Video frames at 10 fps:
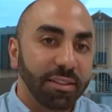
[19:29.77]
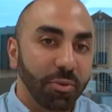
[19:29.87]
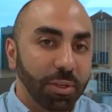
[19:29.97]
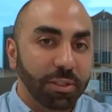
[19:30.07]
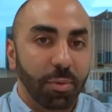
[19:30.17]
when
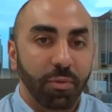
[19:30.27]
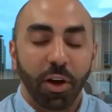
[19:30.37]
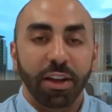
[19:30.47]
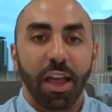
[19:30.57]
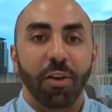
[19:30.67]
some of our
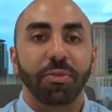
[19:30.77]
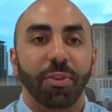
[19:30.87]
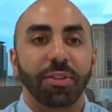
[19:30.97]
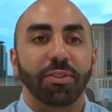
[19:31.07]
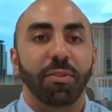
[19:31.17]
accountant
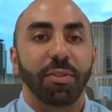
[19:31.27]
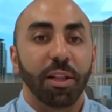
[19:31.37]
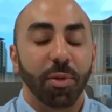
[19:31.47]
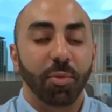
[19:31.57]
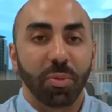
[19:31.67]
friends are
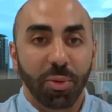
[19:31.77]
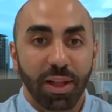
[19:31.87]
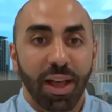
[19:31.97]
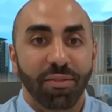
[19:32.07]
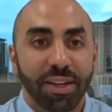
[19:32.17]
available, we will
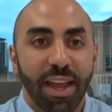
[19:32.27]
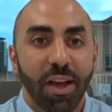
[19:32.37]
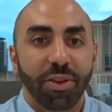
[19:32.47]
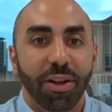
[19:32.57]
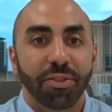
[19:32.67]
have an
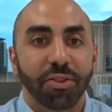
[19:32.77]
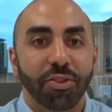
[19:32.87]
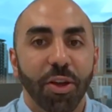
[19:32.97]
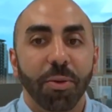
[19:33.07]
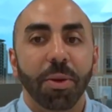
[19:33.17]
accountant on the
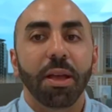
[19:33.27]
show.